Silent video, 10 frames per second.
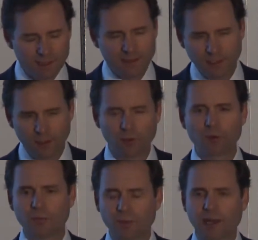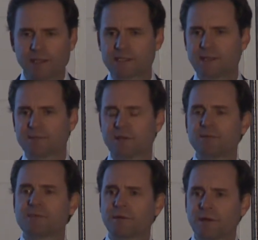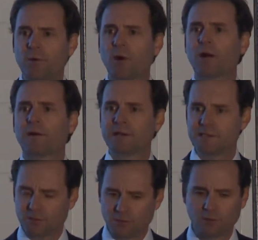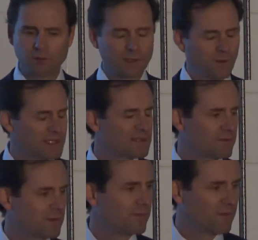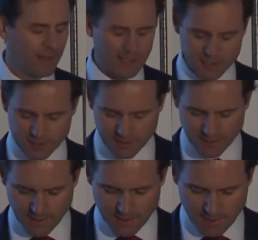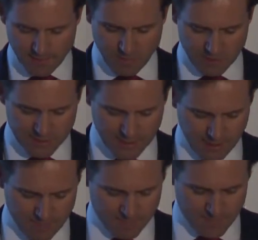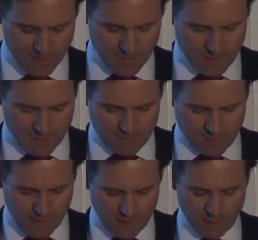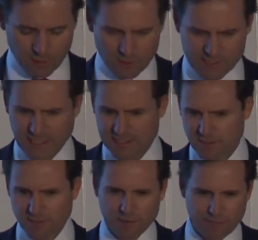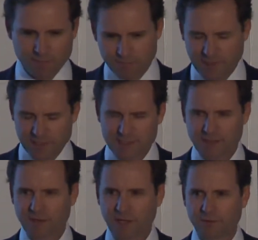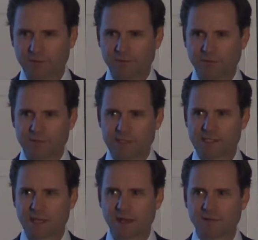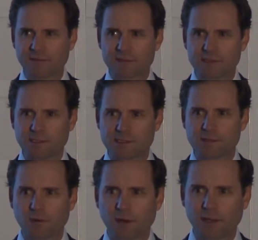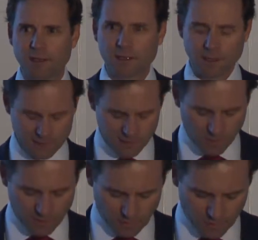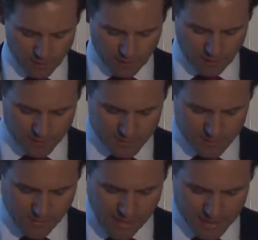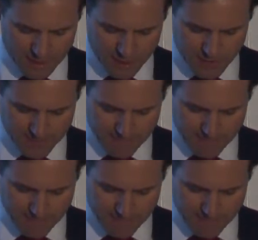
They're not all complaints. Sometimes they're inquiries or requests for information. But for an organisation with about 750 staff, it's quite a workload to manage.